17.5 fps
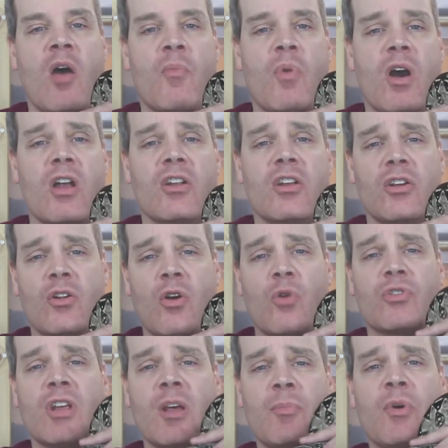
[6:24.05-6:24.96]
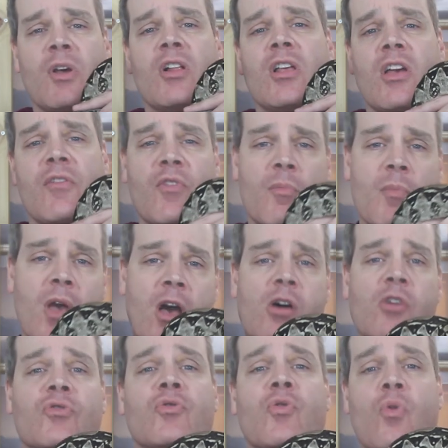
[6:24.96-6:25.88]
But, you know, typically if a
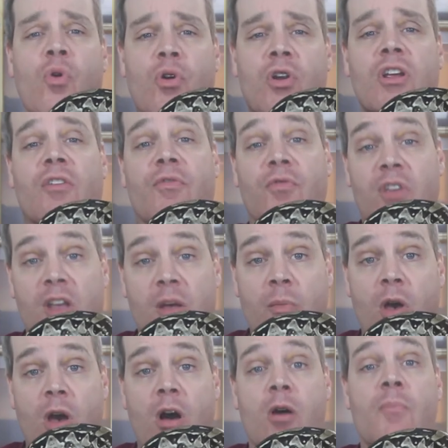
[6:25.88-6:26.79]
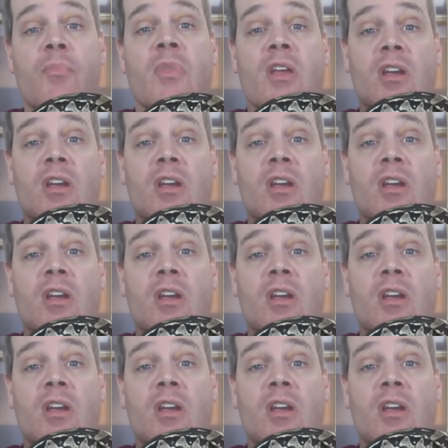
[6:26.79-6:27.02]
male is courting a female,